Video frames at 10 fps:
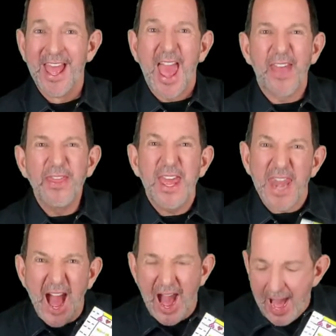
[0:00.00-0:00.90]
and then
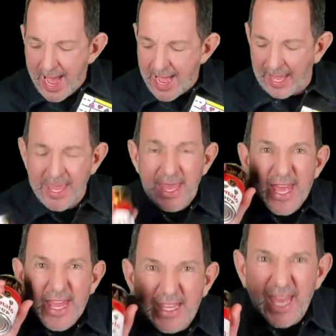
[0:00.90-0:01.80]
I
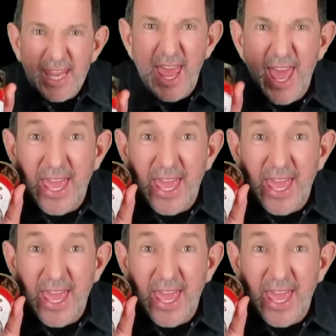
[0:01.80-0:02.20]
get a